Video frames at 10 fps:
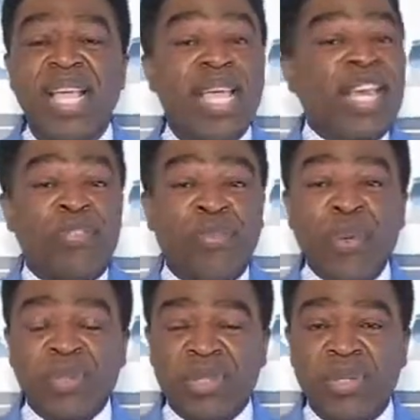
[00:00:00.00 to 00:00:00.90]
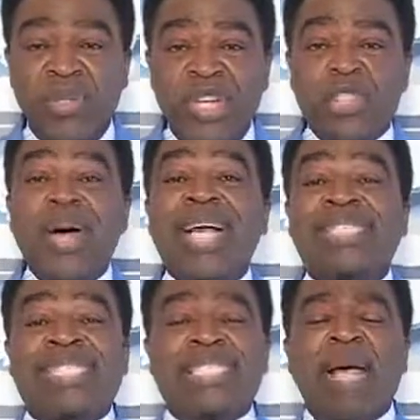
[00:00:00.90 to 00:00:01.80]
He refused to
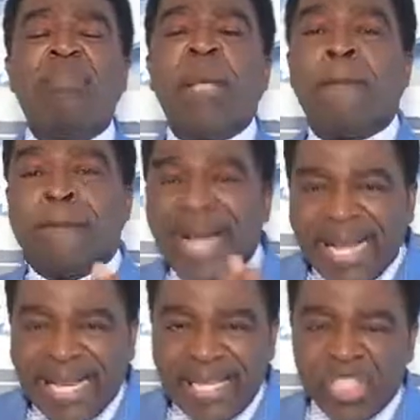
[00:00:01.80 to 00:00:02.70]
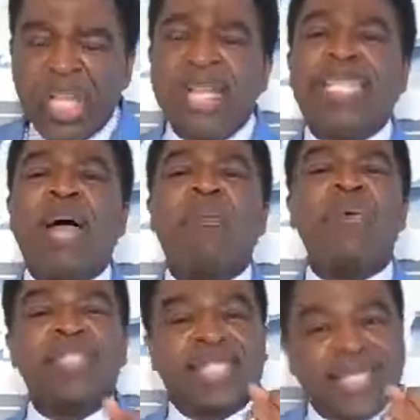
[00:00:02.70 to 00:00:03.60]
accept the package that was